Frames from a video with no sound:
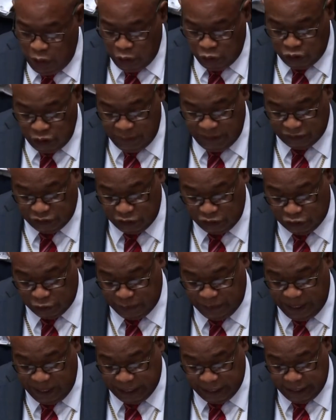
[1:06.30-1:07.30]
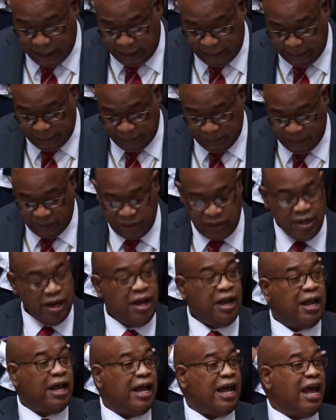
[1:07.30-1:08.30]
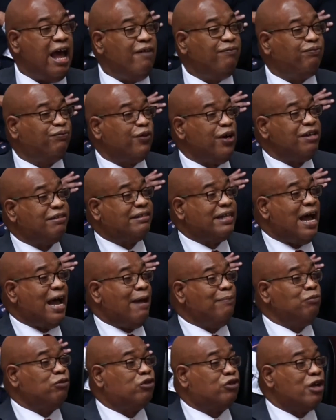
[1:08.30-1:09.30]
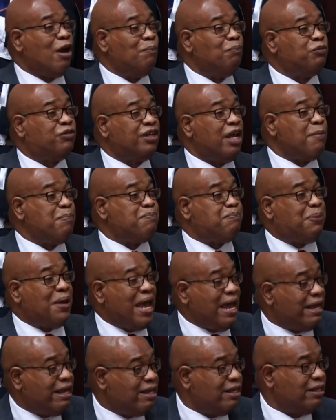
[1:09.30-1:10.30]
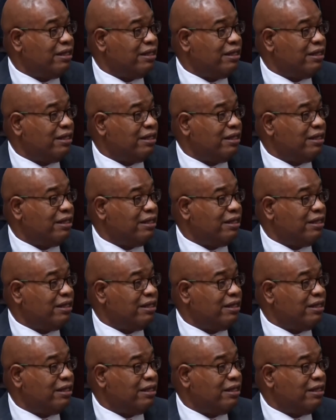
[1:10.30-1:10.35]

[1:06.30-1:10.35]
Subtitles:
So, Mr. Speaker, every time something big